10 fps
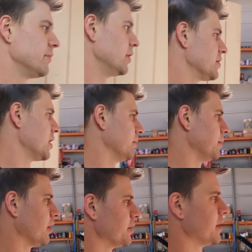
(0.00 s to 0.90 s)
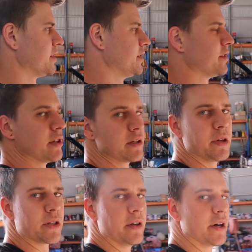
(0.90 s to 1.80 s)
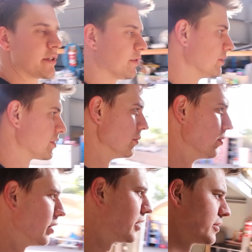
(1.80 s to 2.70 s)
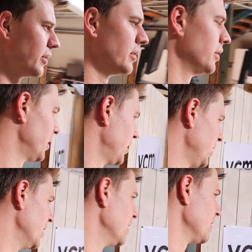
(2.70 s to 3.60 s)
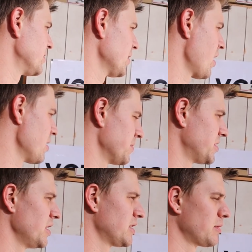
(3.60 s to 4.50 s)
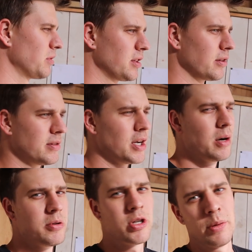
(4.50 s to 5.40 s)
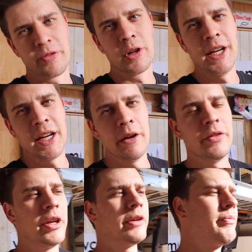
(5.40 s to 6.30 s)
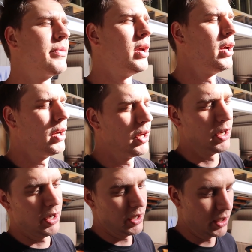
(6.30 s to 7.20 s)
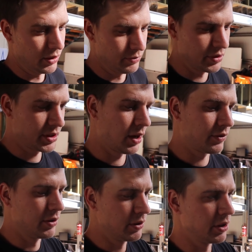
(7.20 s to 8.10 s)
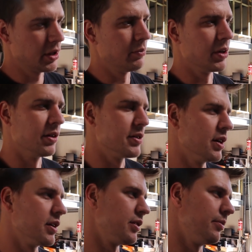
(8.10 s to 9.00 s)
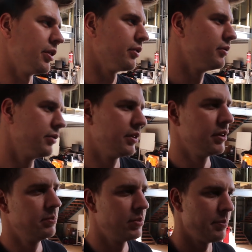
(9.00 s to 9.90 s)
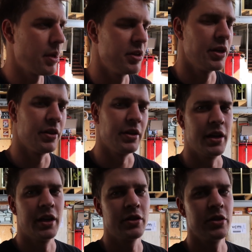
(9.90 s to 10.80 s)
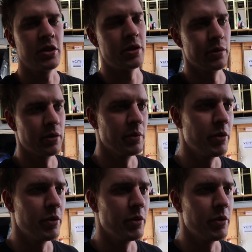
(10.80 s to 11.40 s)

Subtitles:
your assembly process is just much nicer and smoother. So decided to persist with the terrible job of cleaning everything this afternoon, and then we can start assembling maybe another day and actually just do it all in